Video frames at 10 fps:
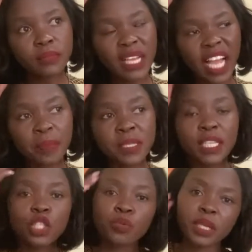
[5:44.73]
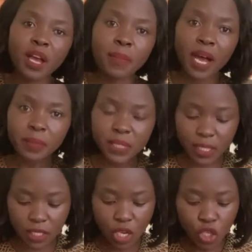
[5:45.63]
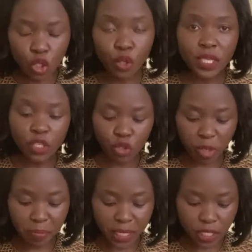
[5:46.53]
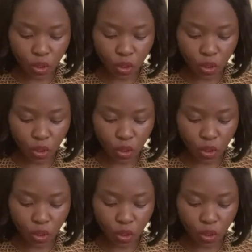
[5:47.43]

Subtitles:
absent, you become absent. So you tend to repeat